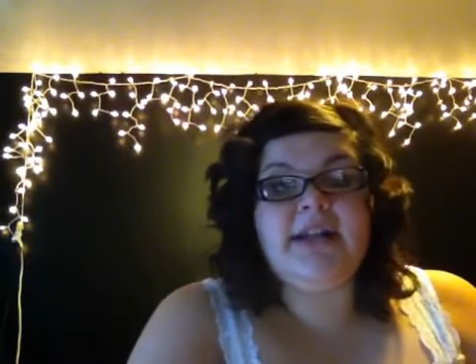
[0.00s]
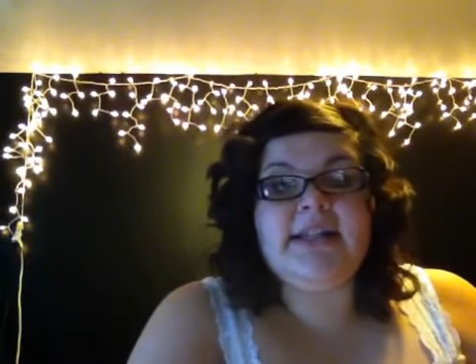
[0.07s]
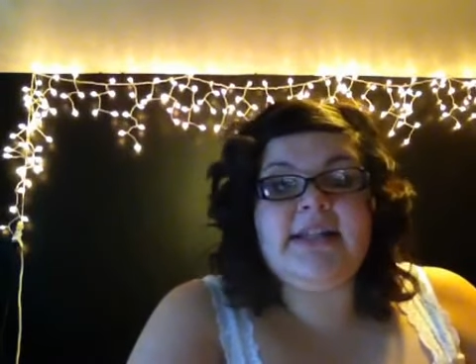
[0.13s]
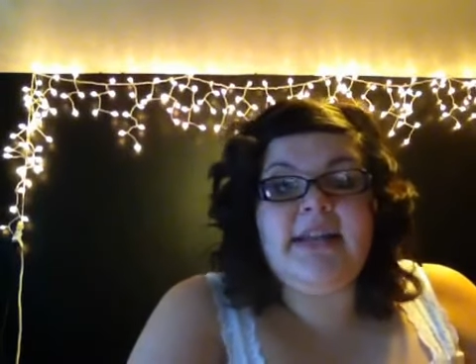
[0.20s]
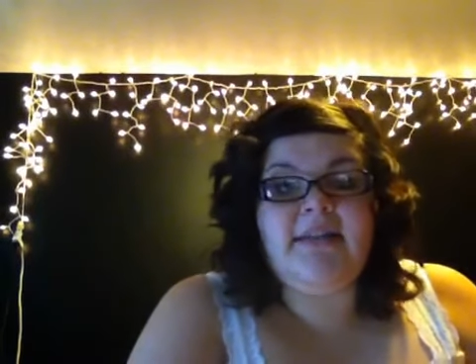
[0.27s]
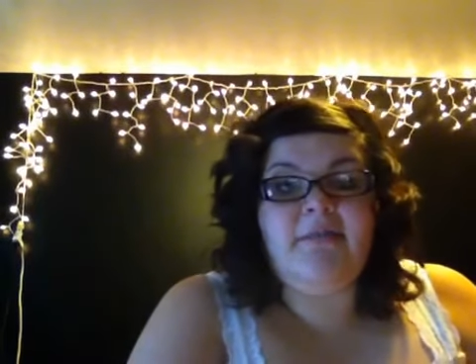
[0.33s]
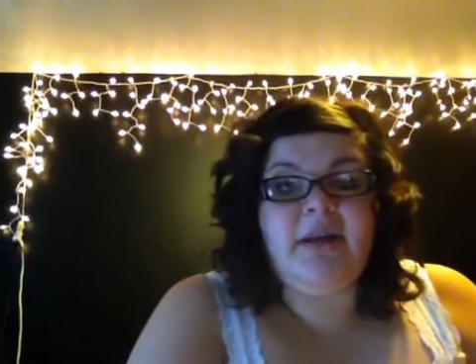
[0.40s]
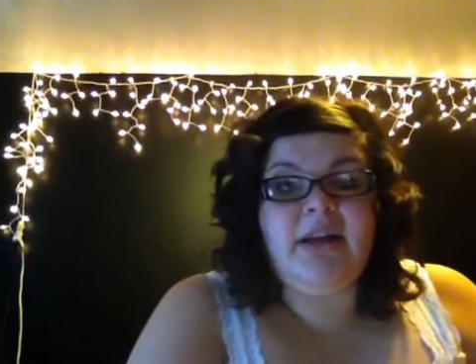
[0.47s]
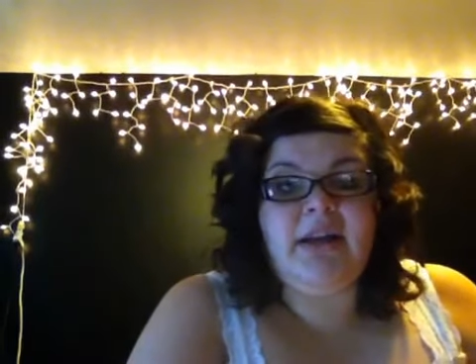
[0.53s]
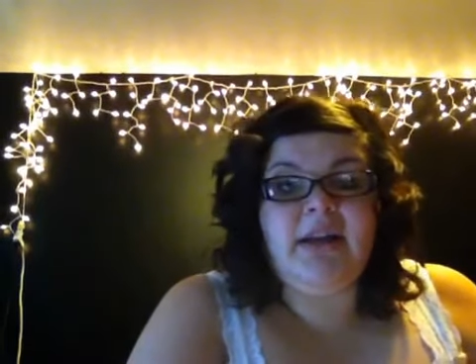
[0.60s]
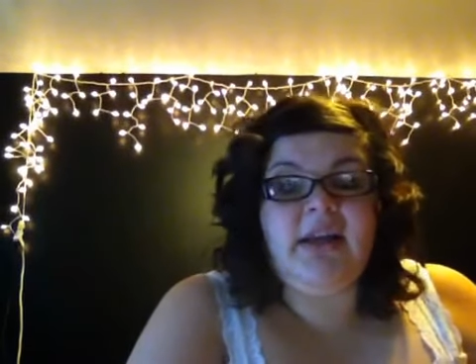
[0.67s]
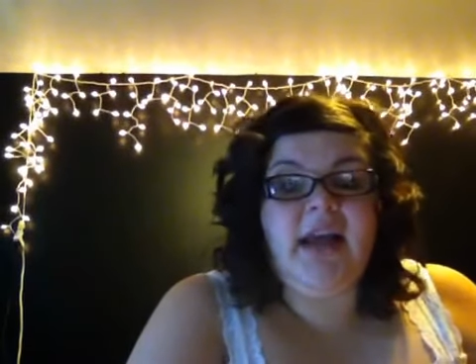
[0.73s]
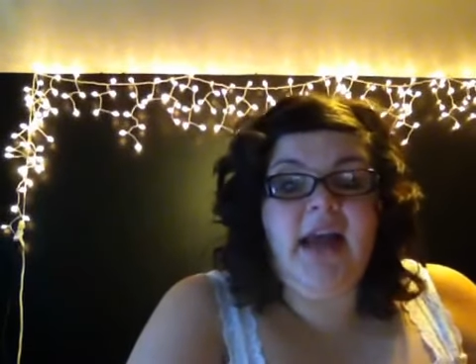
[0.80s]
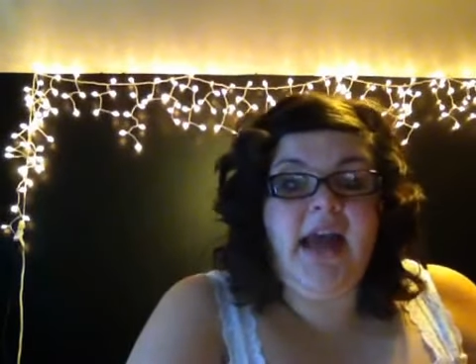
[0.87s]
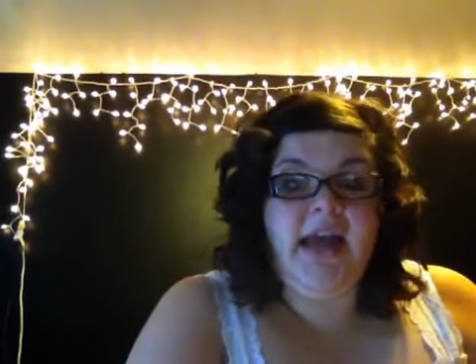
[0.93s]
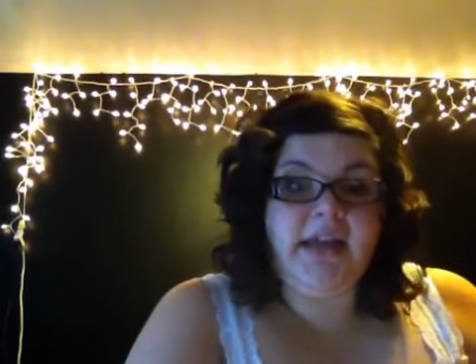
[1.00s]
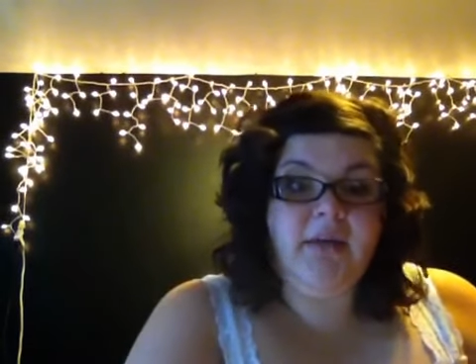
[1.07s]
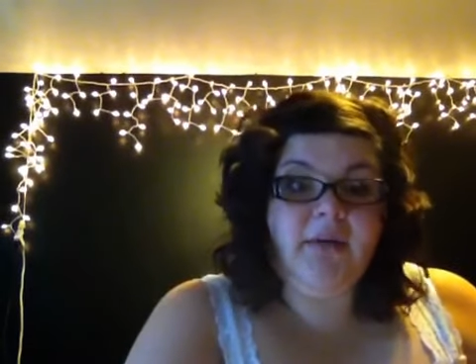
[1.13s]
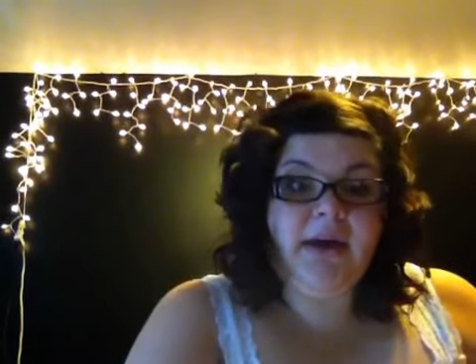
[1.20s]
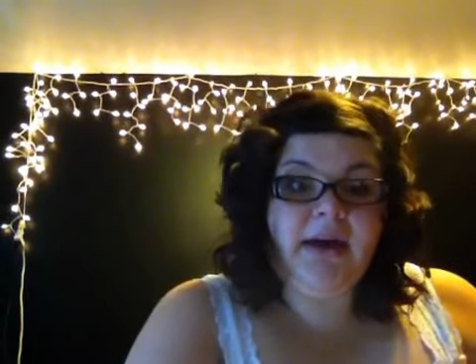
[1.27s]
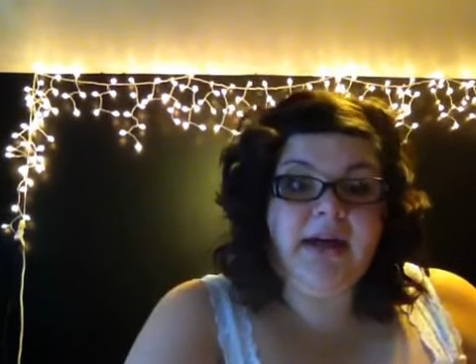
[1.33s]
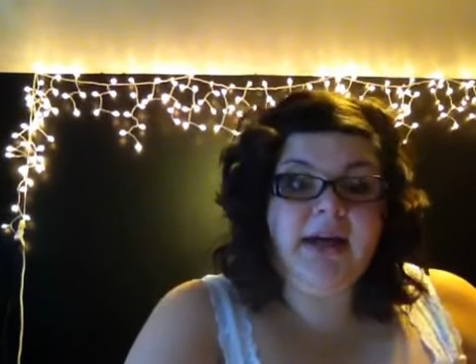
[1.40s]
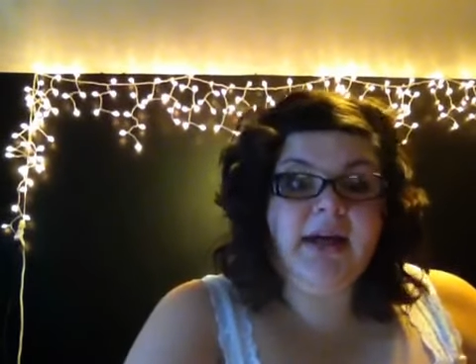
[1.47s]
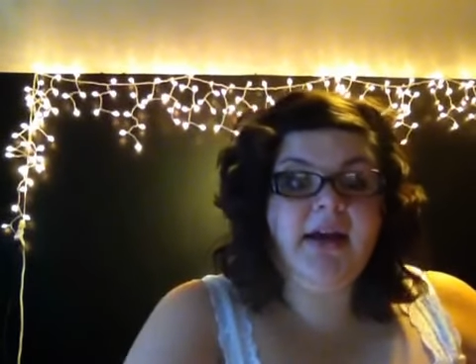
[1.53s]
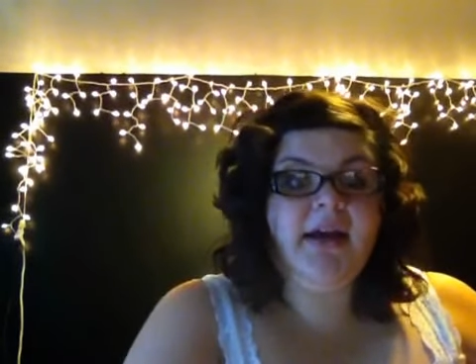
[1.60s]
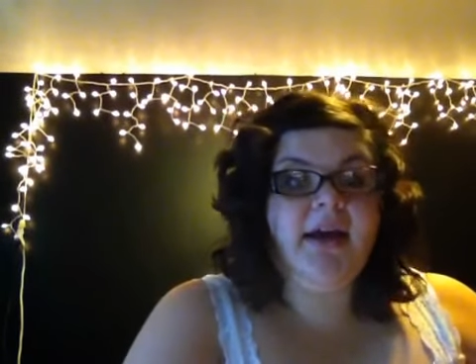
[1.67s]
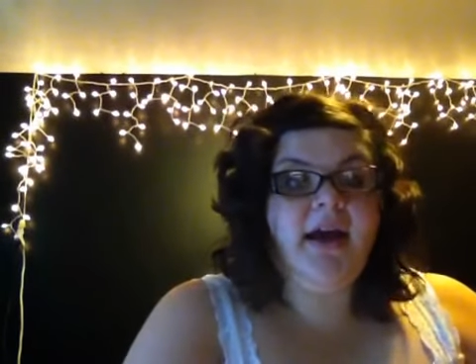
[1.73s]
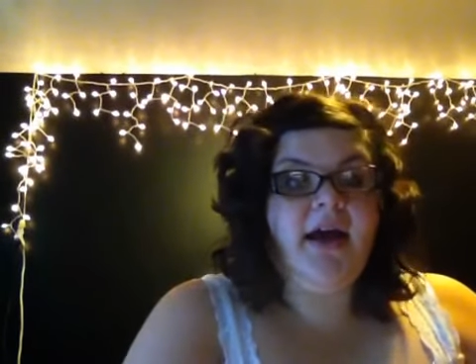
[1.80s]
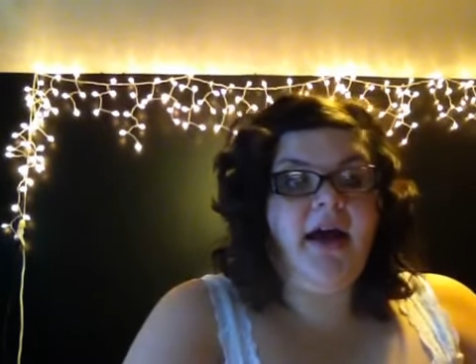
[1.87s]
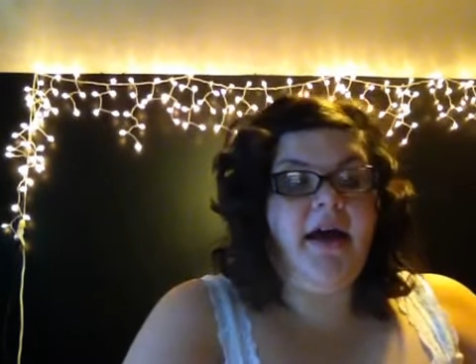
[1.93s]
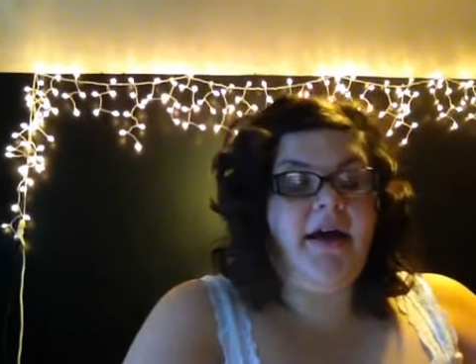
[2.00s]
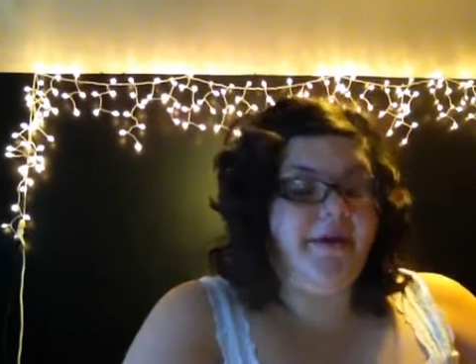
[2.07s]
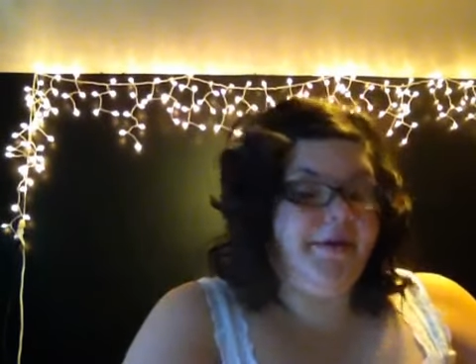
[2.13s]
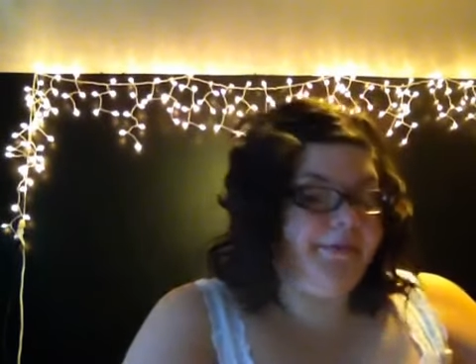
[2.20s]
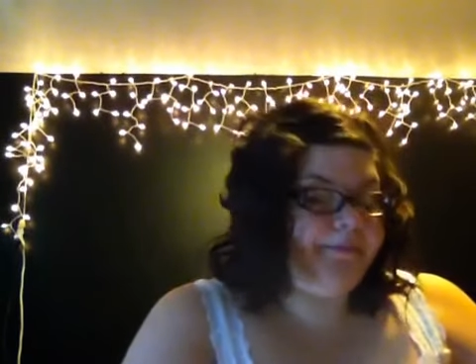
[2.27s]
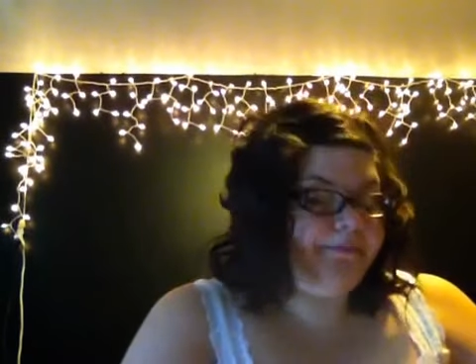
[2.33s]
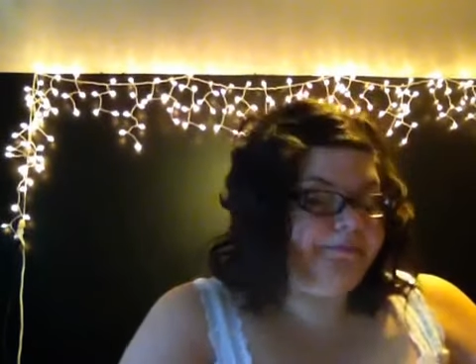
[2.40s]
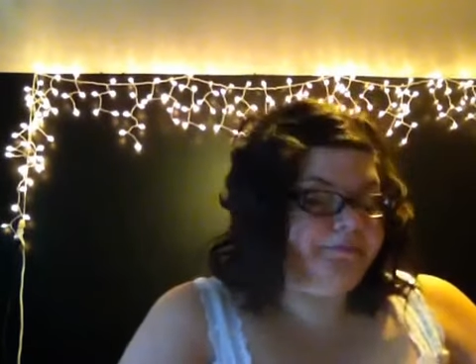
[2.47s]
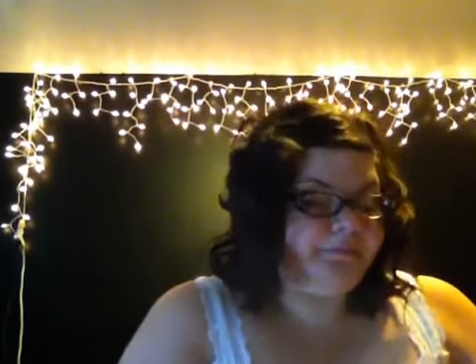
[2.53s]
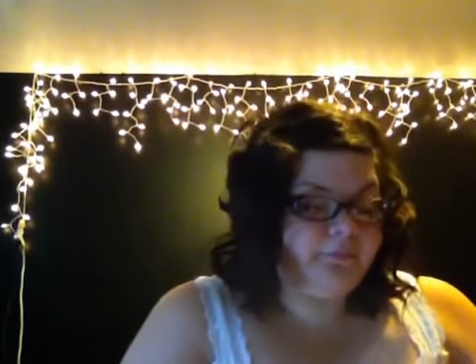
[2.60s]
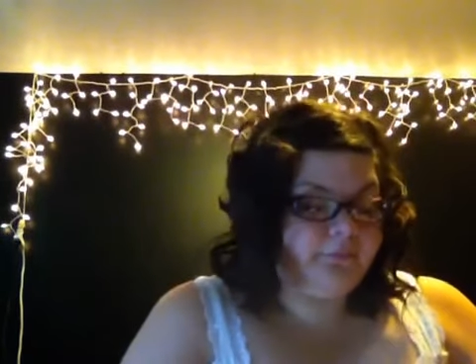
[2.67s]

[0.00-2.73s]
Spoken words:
and save money anyway. And